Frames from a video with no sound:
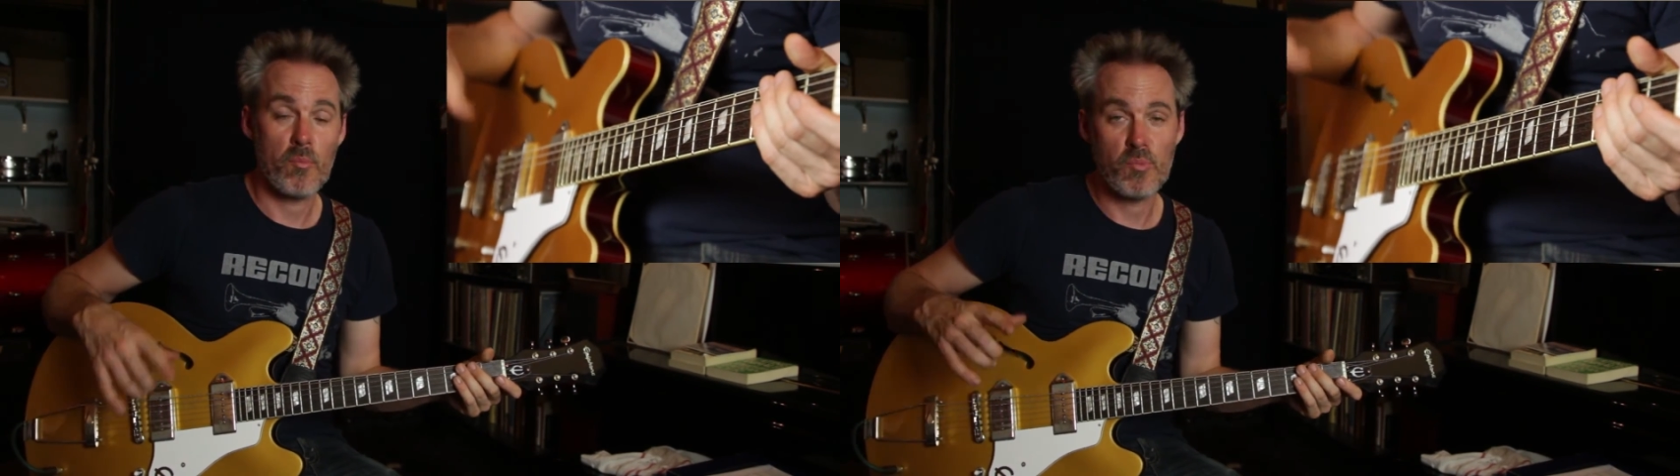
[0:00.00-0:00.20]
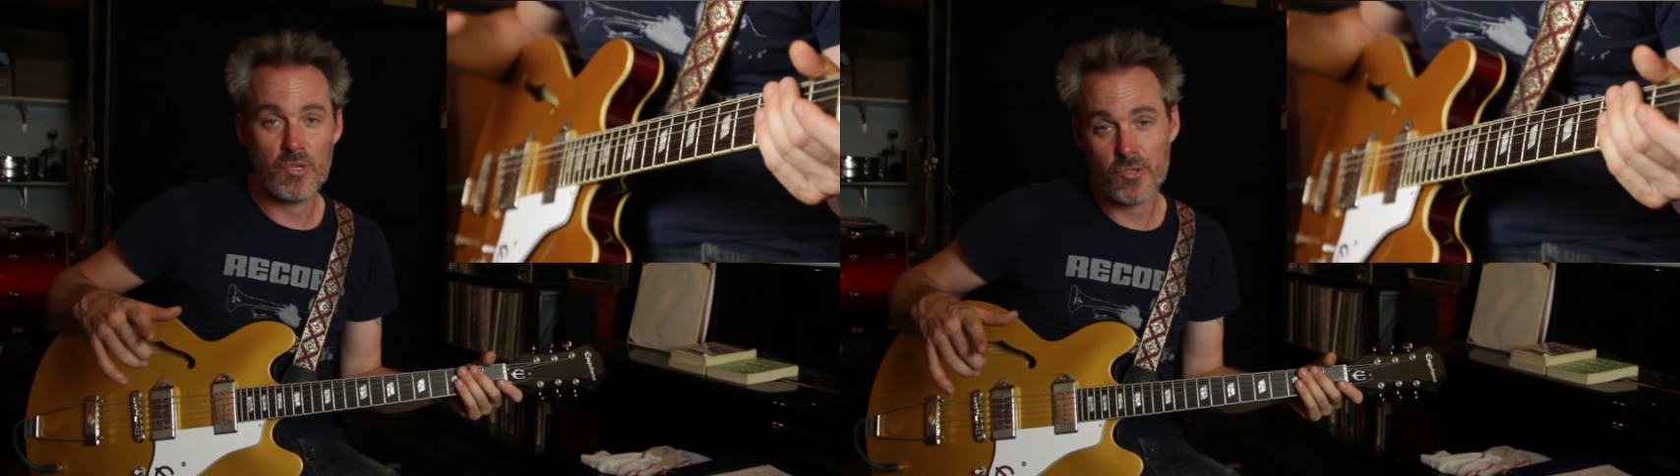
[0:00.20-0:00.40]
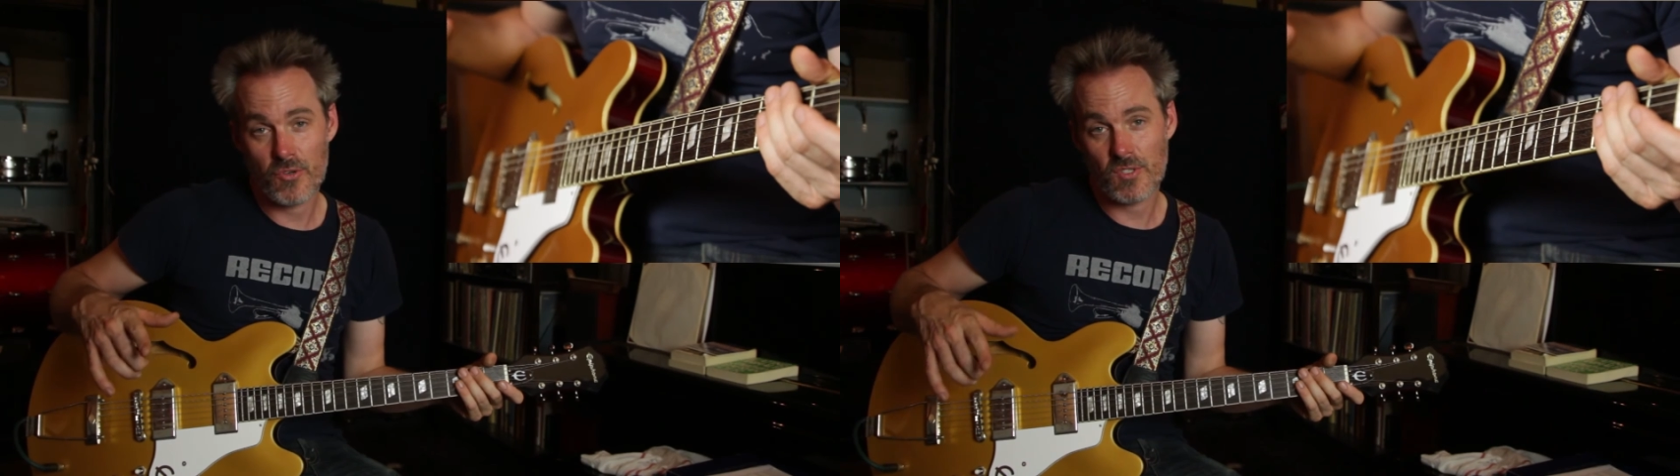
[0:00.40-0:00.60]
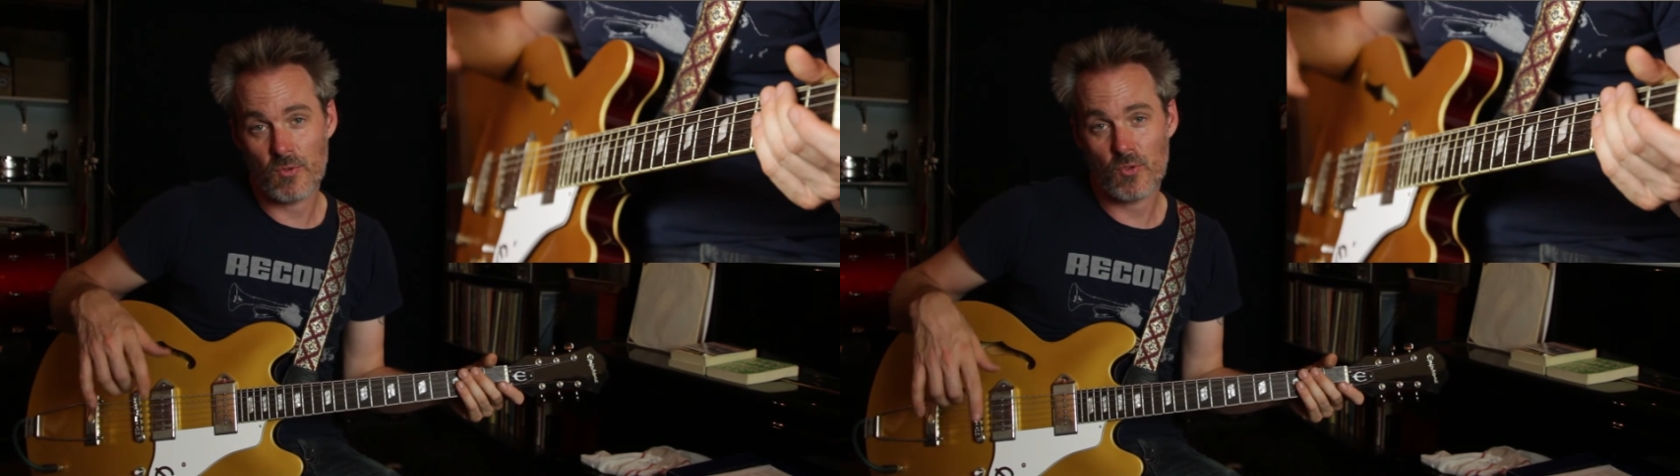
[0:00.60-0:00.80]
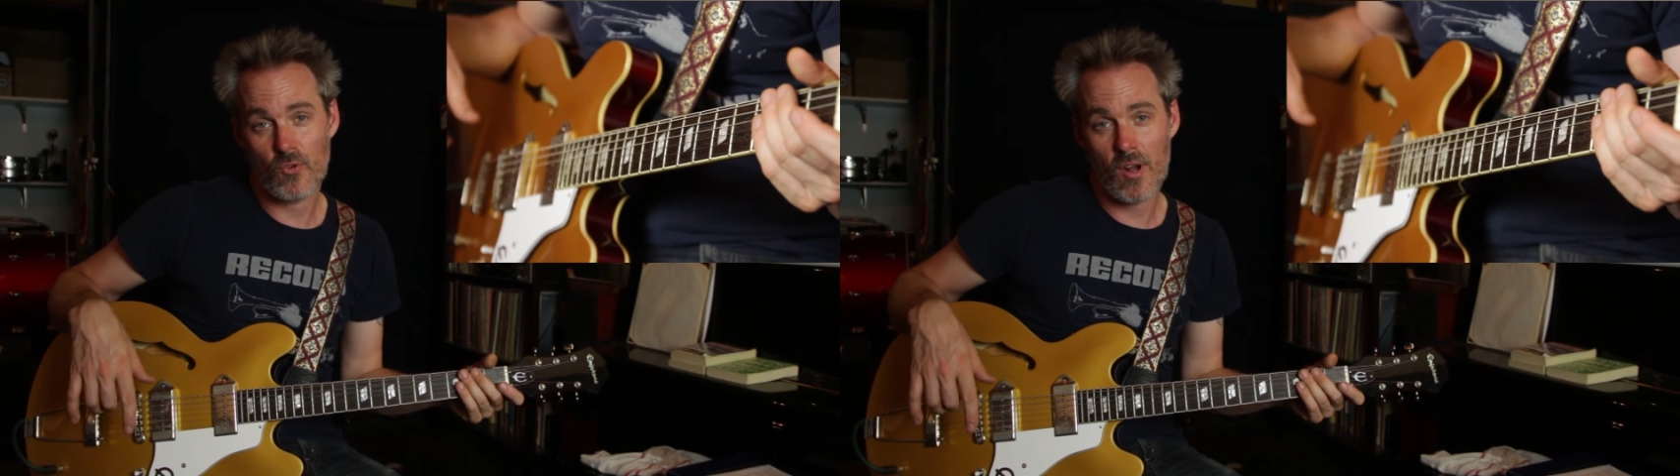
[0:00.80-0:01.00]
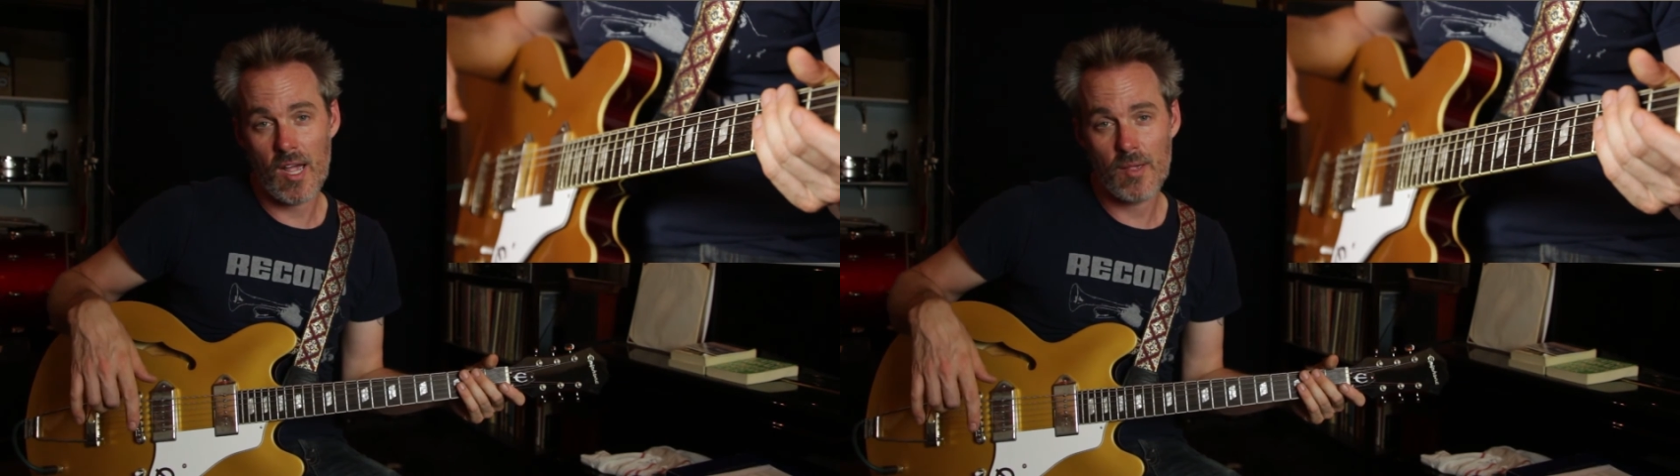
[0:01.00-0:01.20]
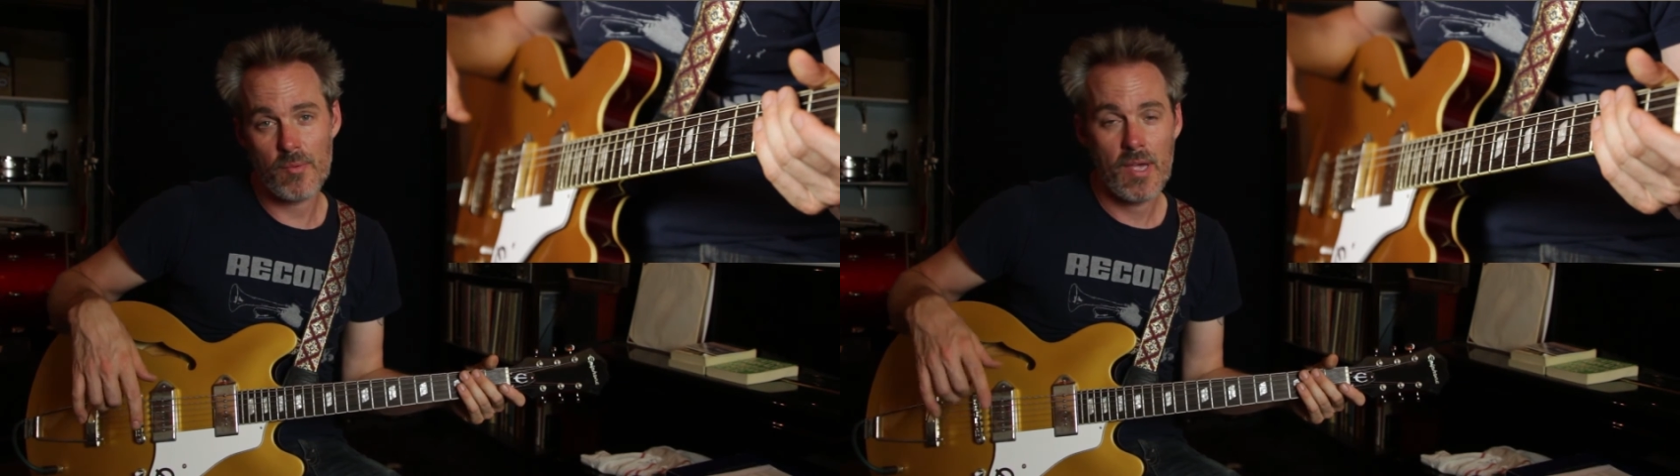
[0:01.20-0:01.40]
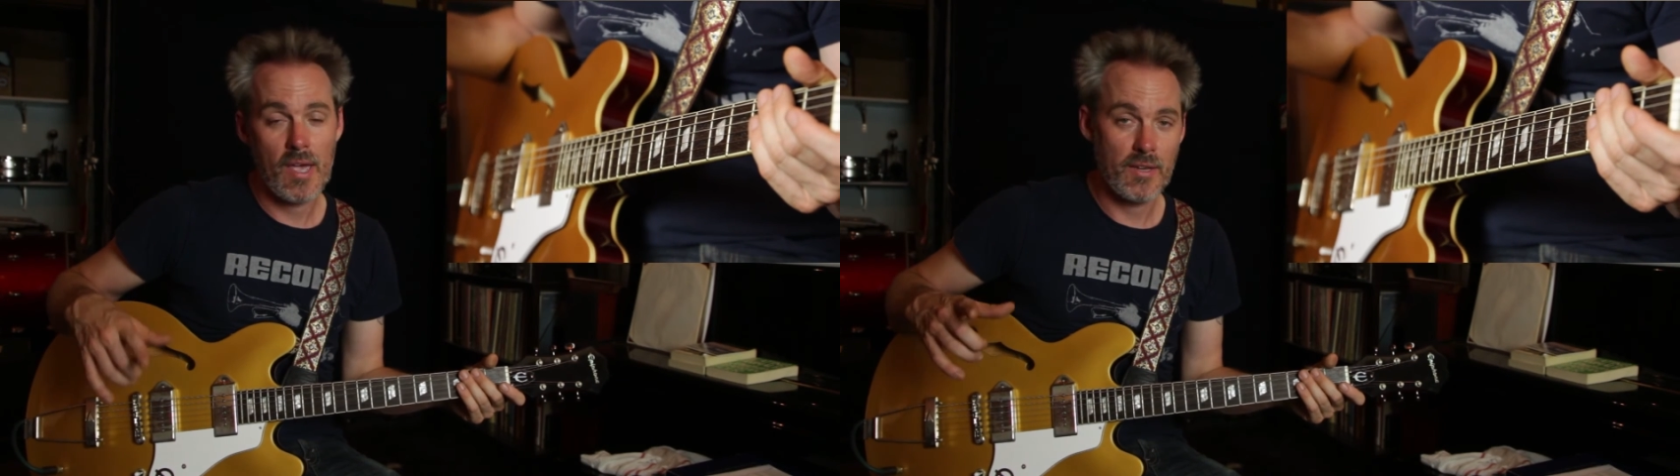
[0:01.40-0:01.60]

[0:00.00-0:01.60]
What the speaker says: Be sure to subscribe.